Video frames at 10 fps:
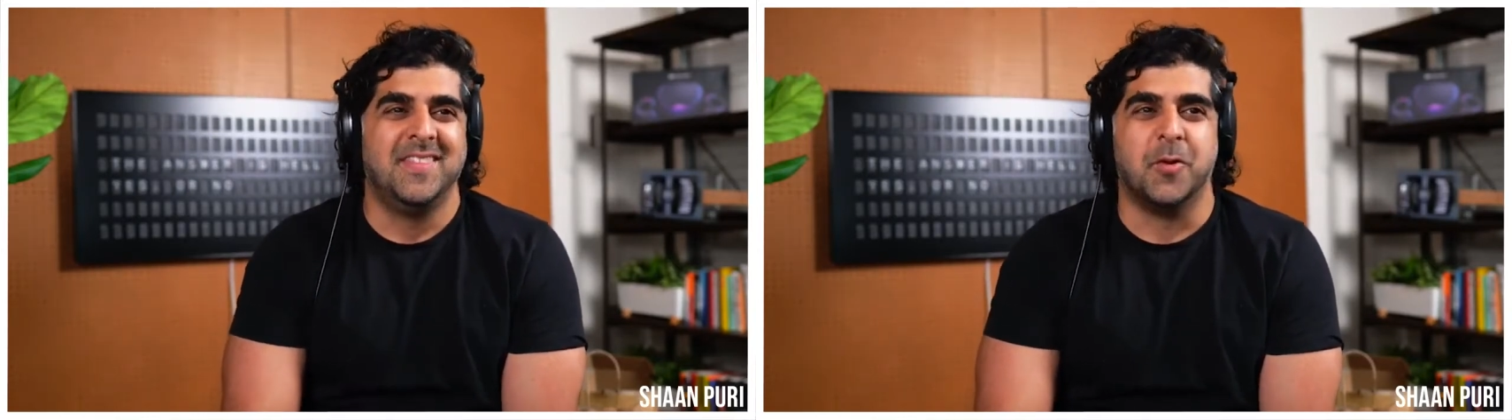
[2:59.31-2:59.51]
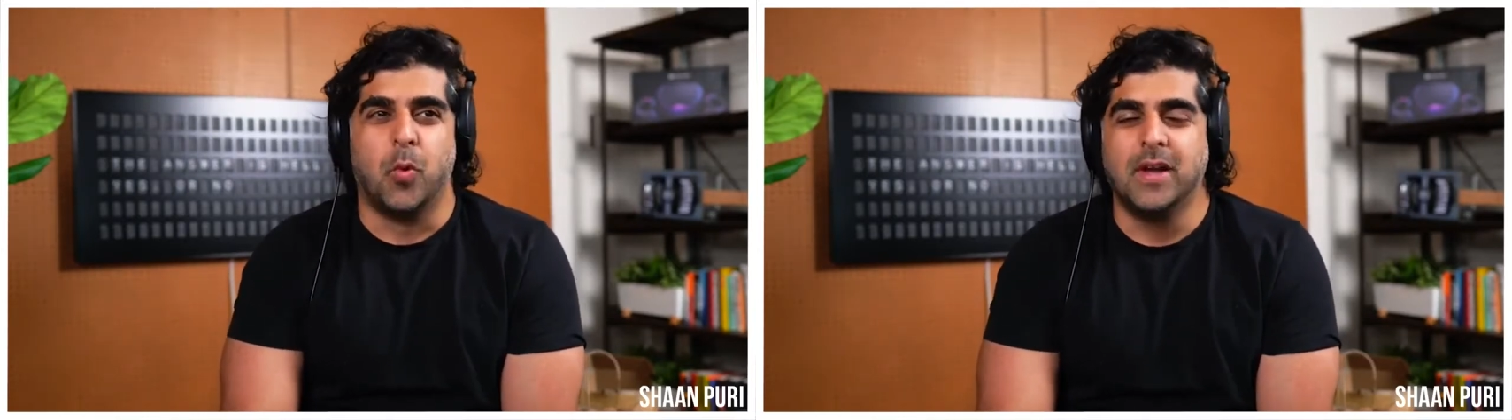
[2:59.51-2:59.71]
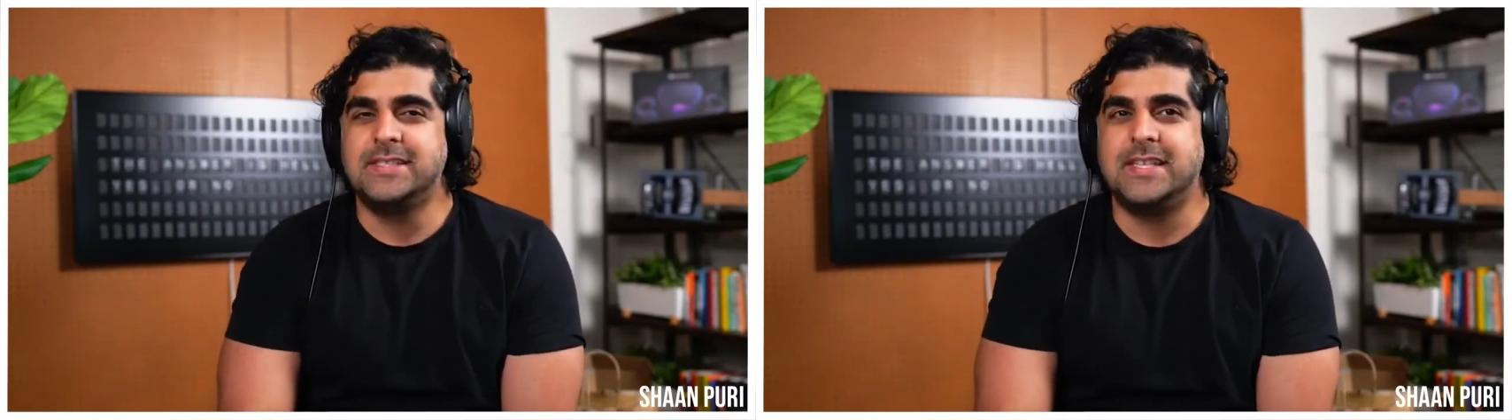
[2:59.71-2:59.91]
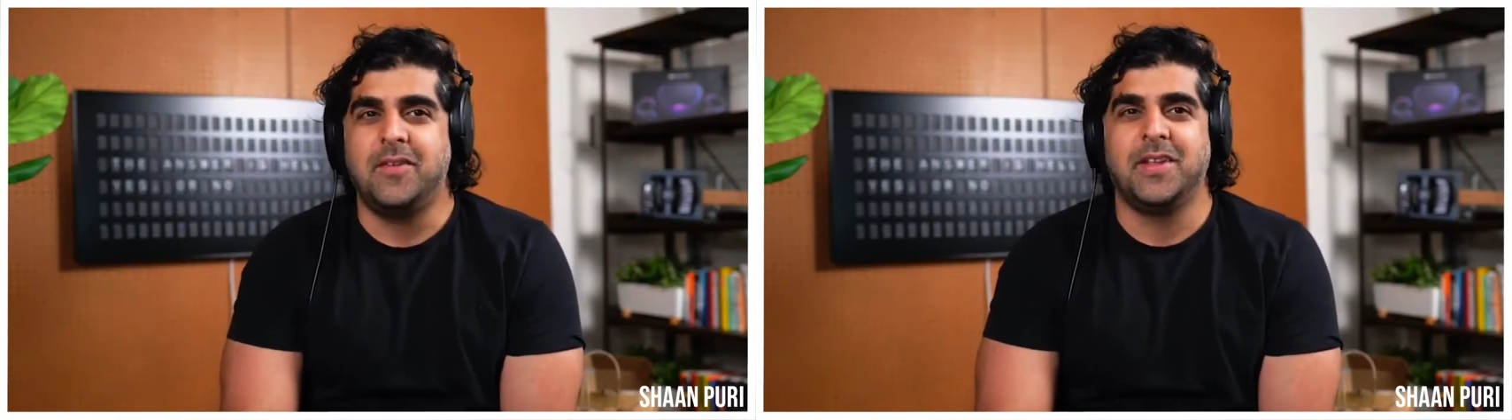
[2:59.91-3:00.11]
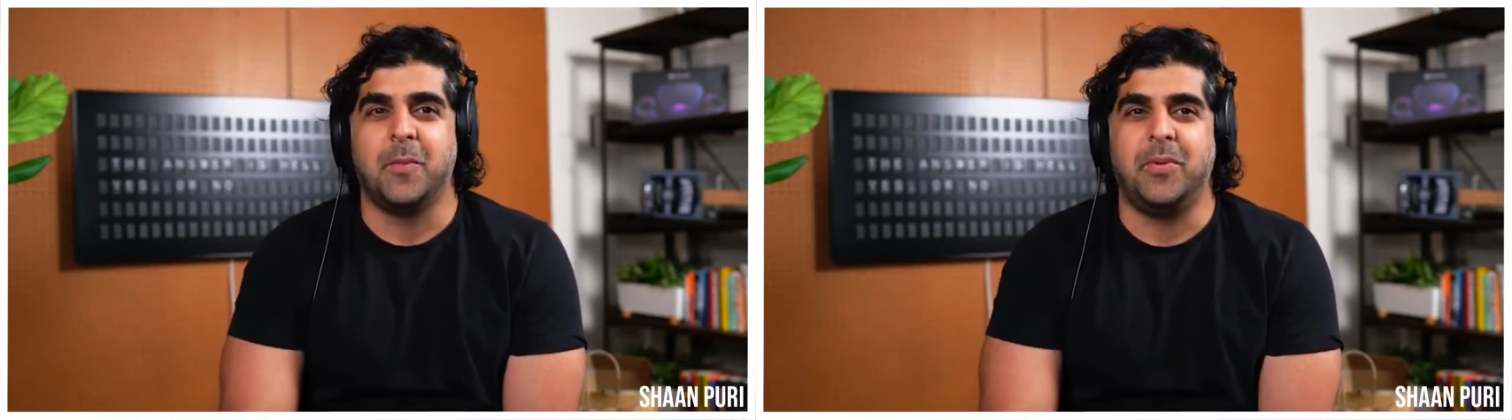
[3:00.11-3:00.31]
There was
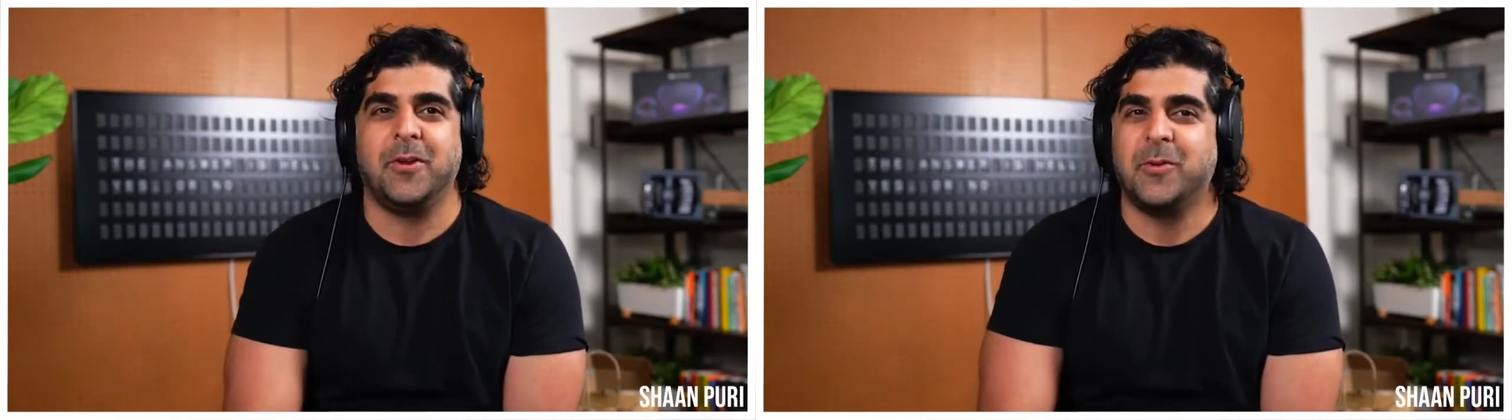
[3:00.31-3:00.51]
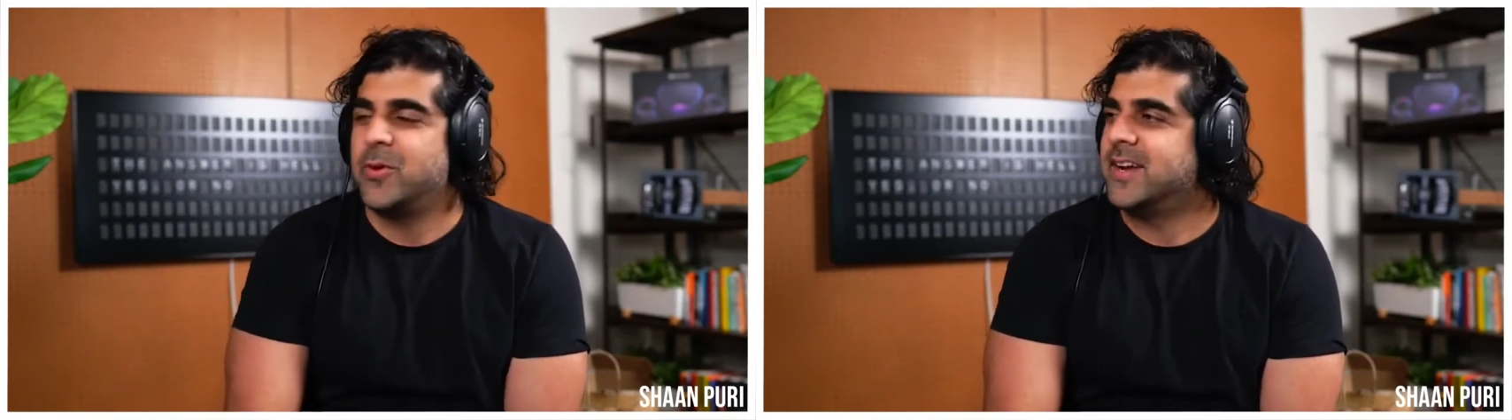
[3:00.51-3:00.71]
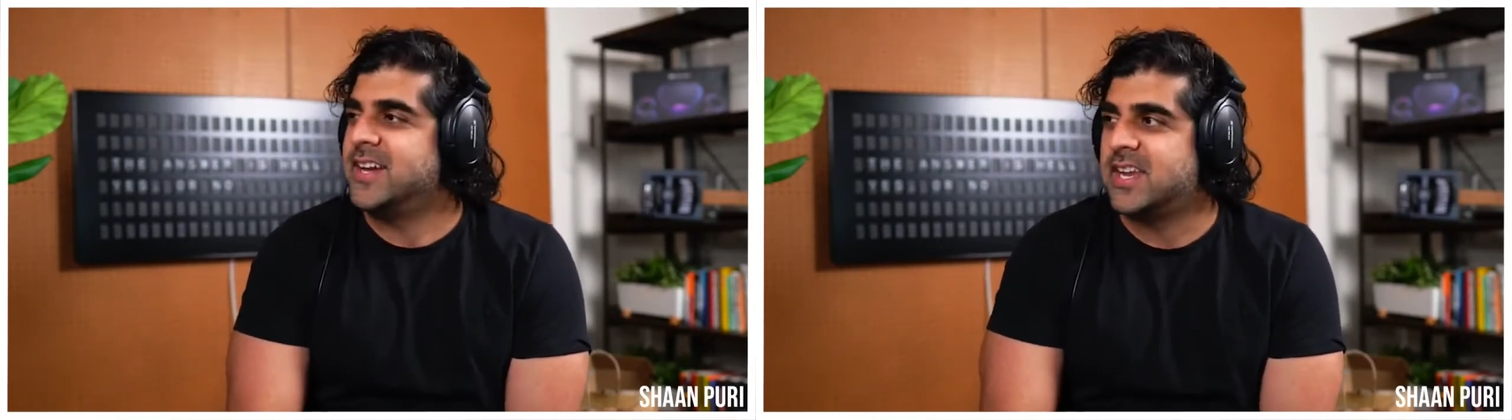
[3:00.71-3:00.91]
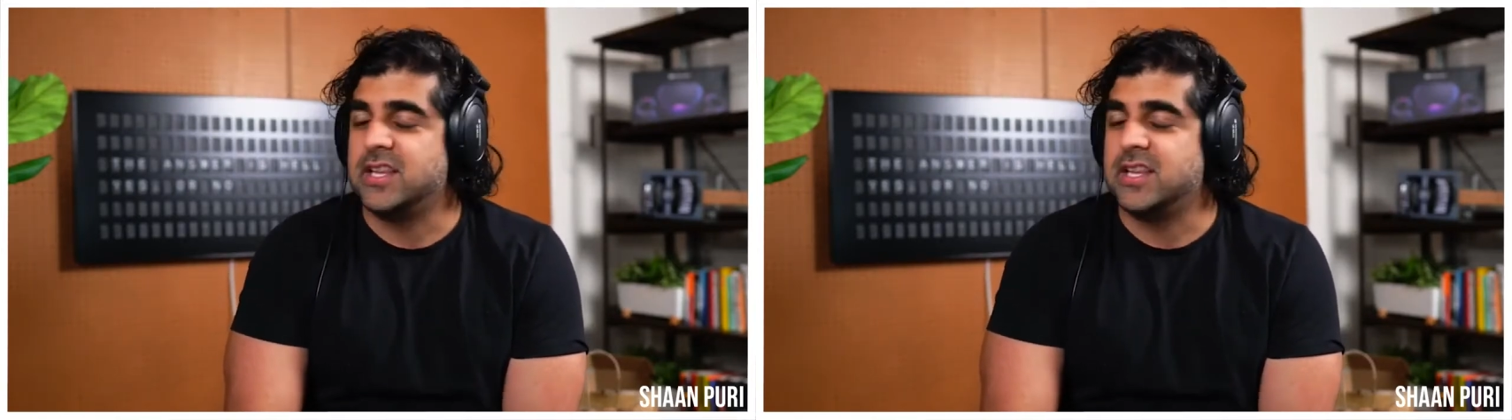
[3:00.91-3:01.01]
definitely a period where I got a